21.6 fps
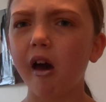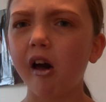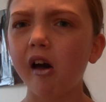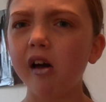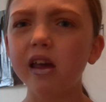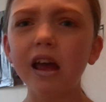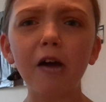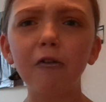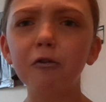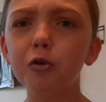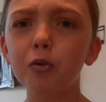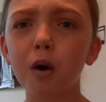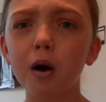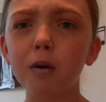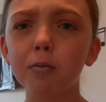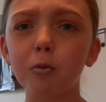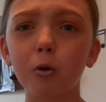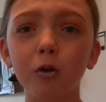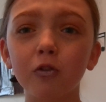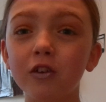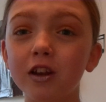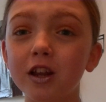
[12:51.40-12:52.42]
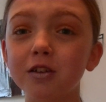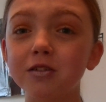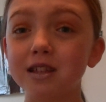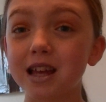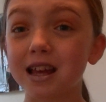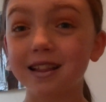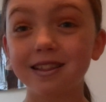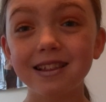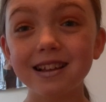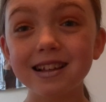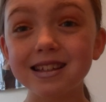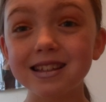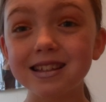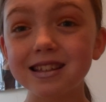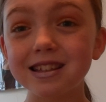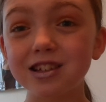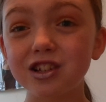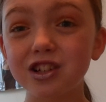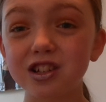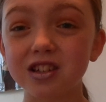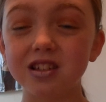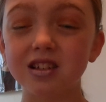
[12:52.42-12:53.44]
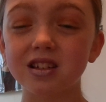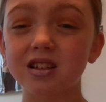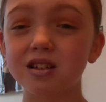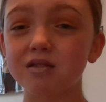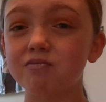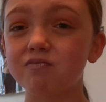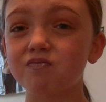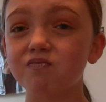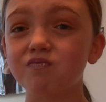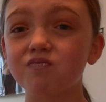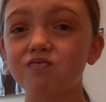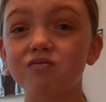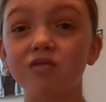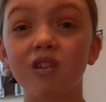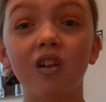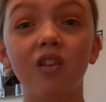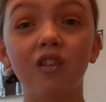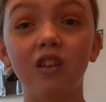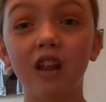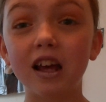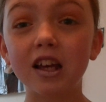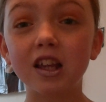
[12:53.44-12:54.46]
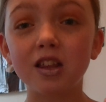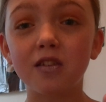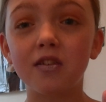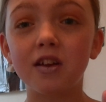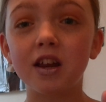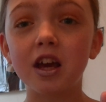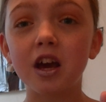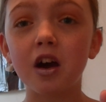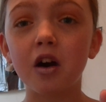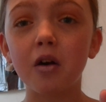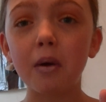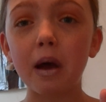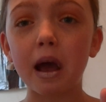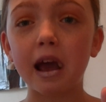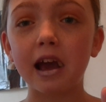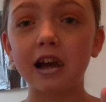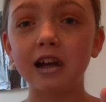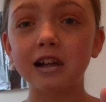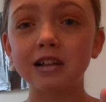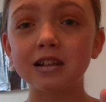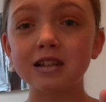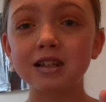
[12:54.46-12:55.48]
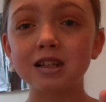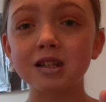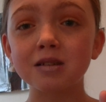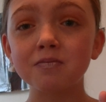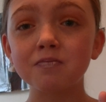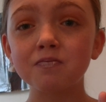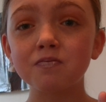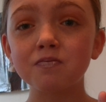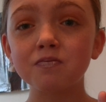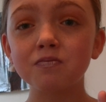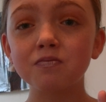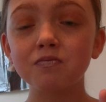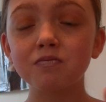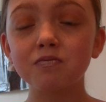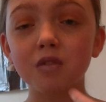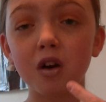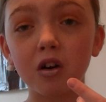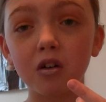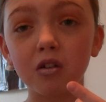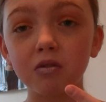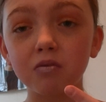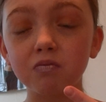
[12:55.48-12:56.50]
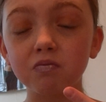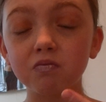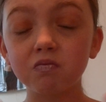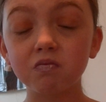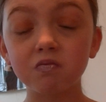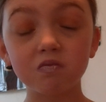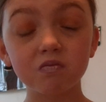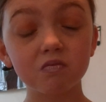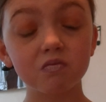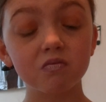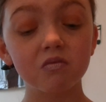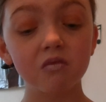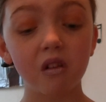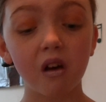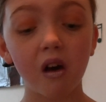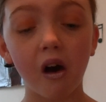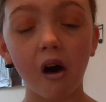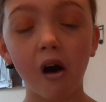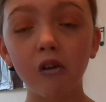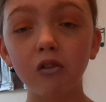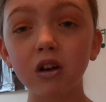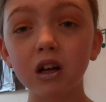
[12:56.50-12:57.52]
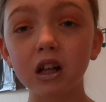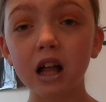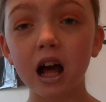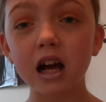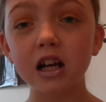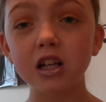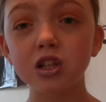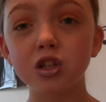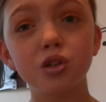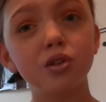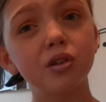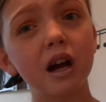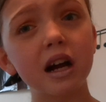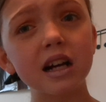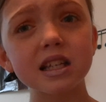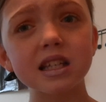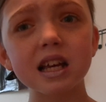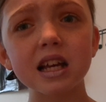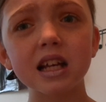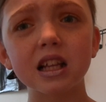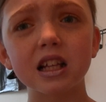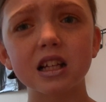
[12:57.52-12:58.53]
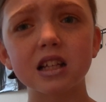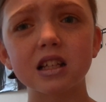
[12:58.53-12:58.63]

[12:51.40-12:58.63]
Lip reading: yeah, if you want more videos like this, just like the video and I'll realize you guys like